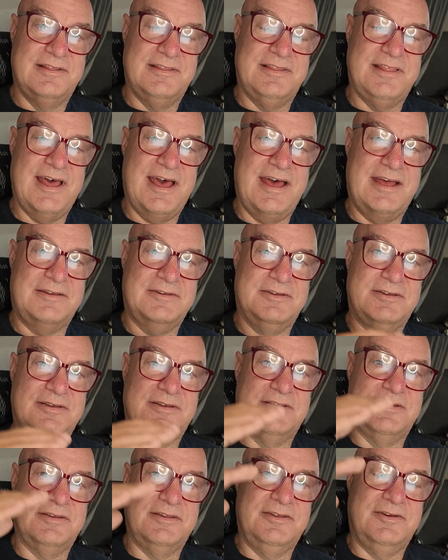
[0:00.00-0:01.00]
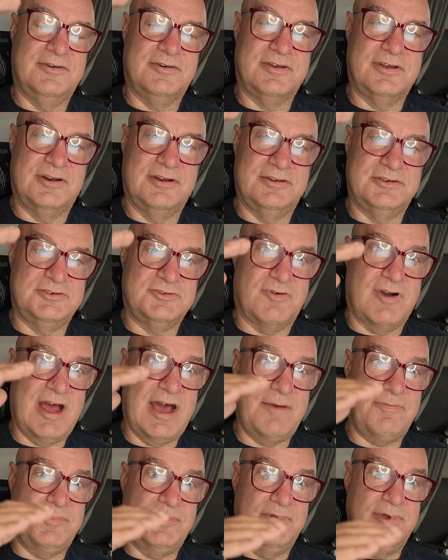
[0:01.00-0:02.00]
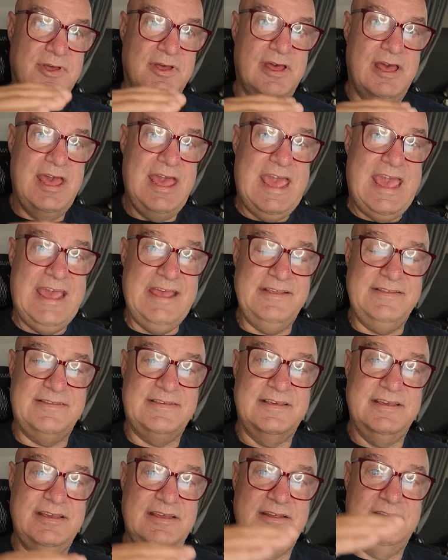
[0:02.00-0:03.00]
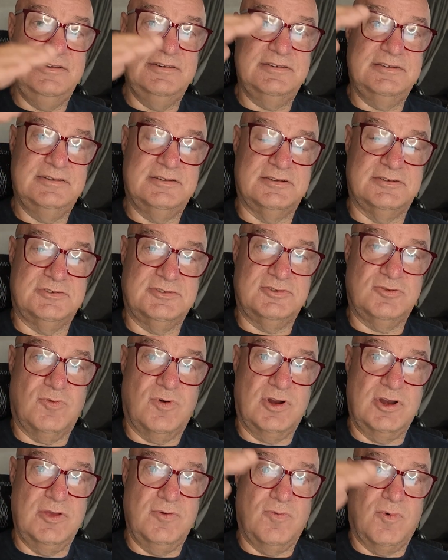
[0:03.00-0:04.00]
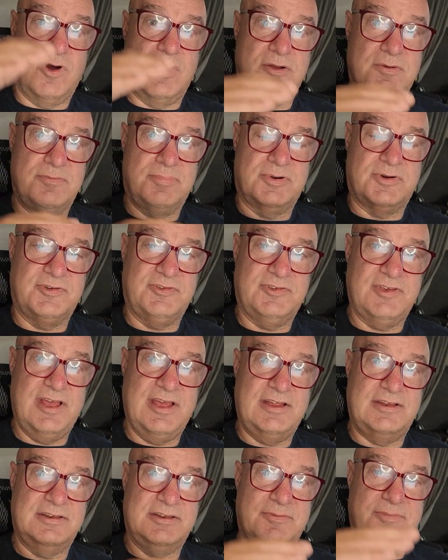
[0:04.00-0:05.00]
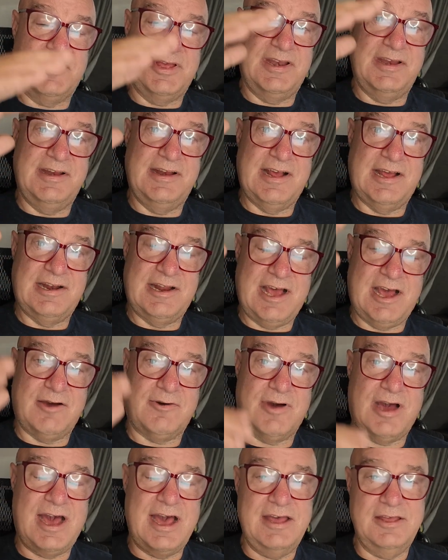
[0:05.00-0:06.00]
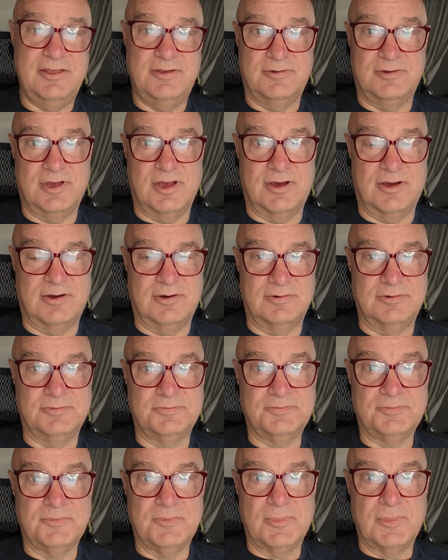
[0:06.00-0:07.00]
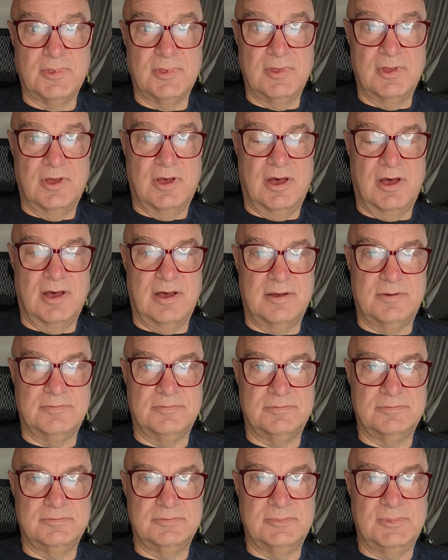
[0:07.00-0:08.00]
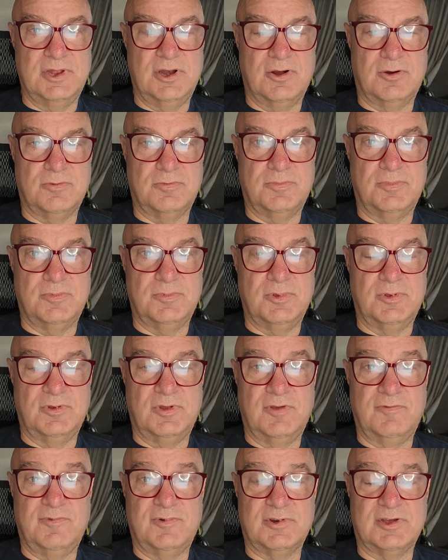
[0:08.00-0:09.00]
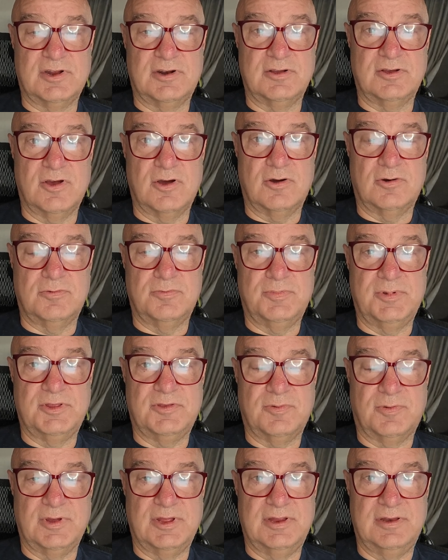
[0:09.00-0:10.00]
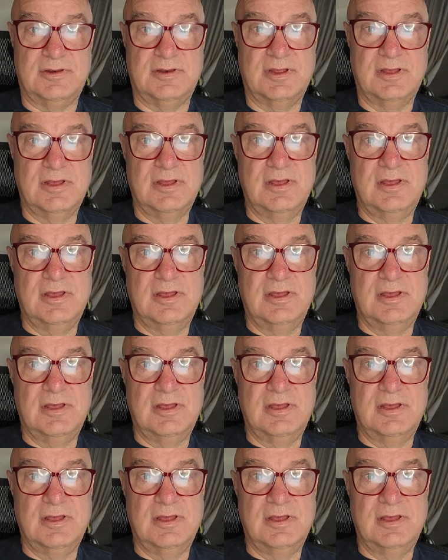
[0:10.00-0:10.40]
that you're going to drop 18 to 21%, depending on how high you go, if you're going to go between